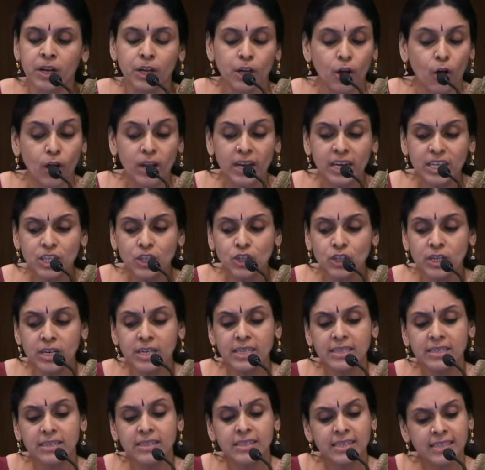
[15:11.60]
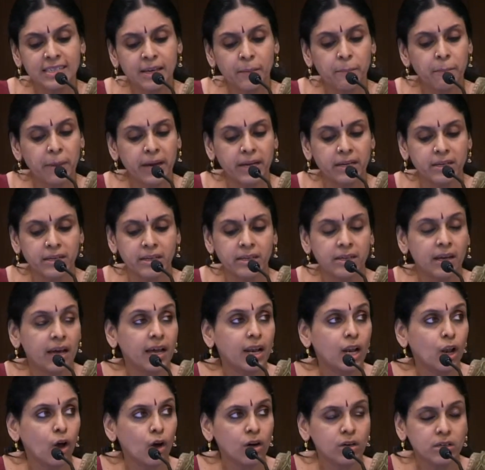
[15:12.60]
Knowledge is disembedded
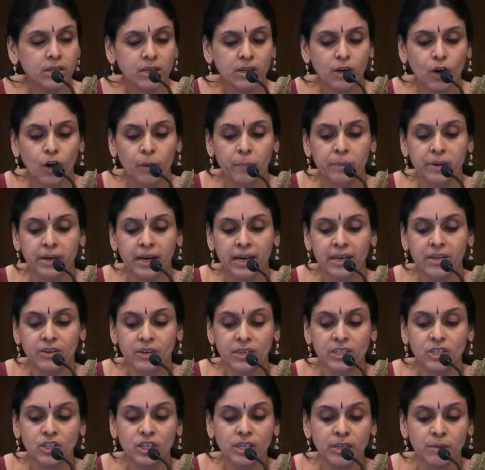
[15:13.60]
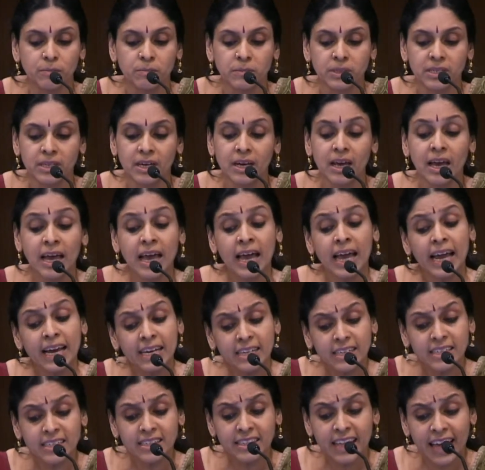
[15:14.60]
and locked in copyright regimes.
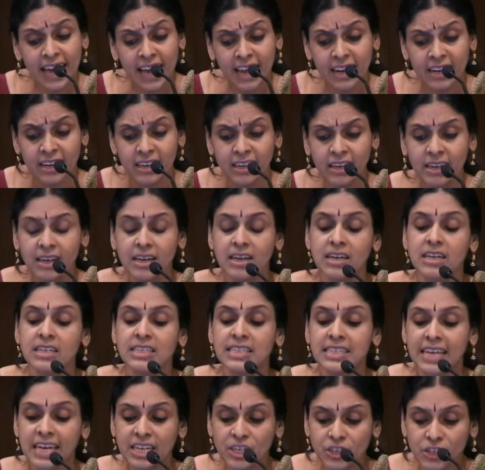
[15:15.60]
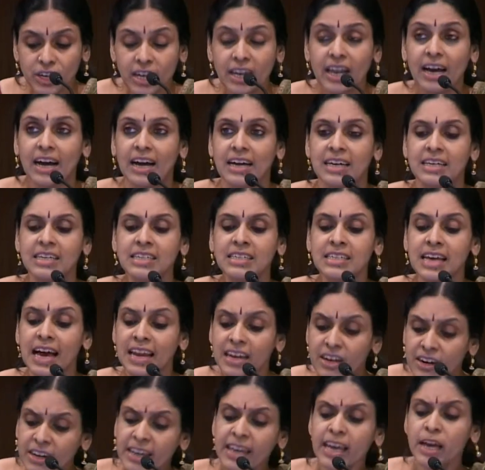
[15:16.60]
It is then centralized
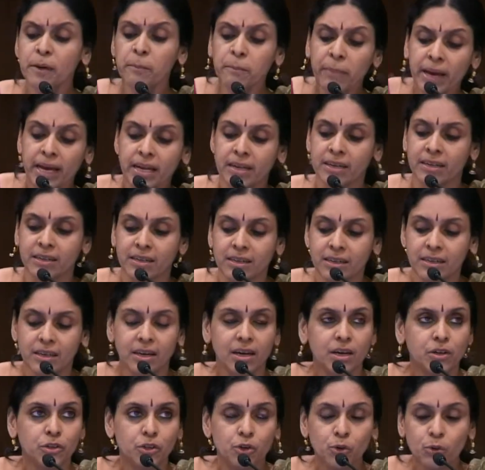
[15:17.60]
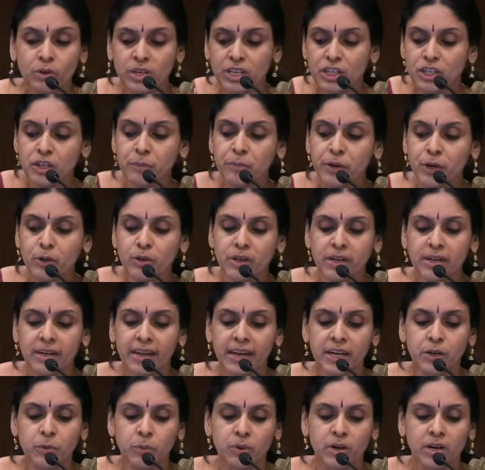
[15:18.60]
and re-embedded through distributed
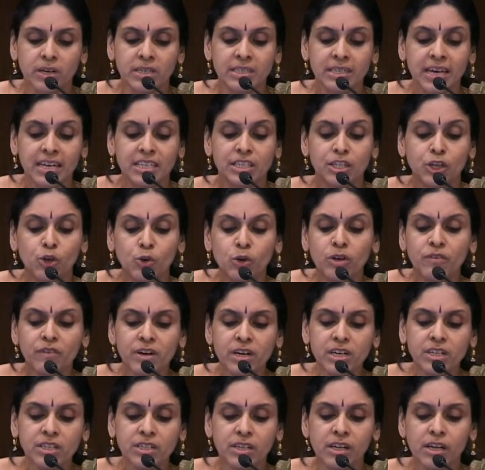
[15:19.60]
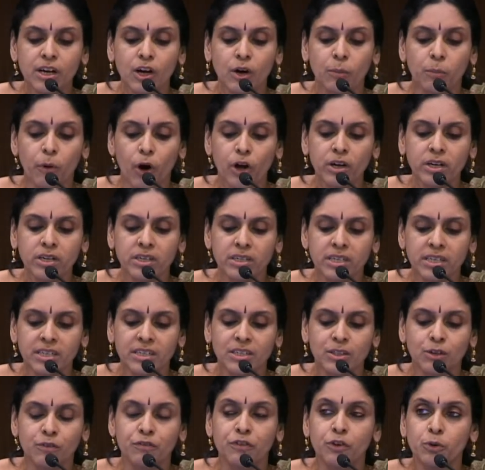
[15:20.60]
networks as universal
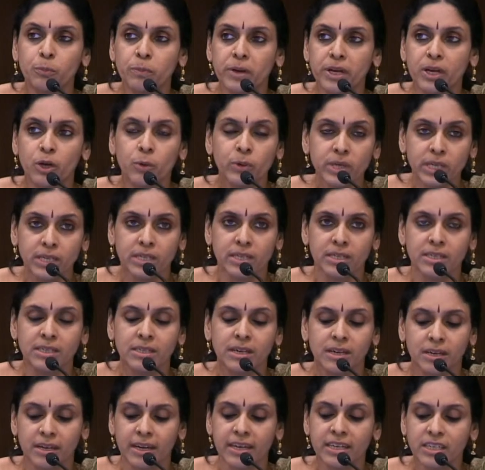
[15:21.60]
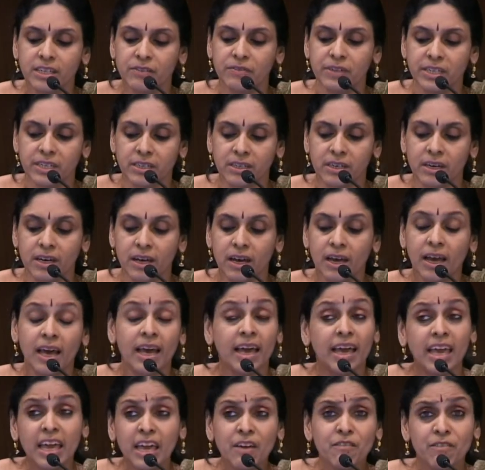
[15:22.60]
commodities of ubiquitous connectivity.
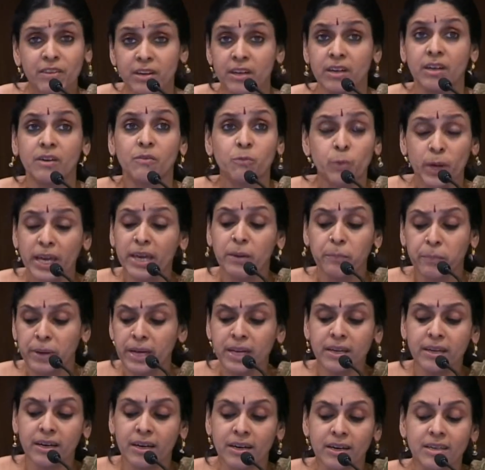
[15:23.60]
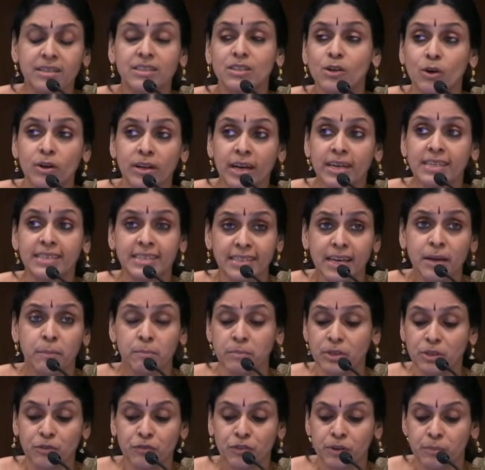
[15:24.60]
Even Wikipedia is not
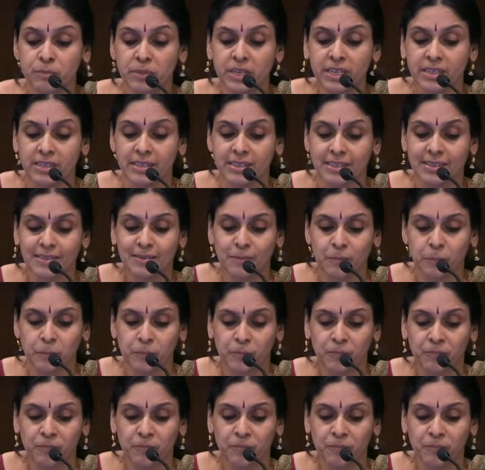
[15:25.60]
exempt from this.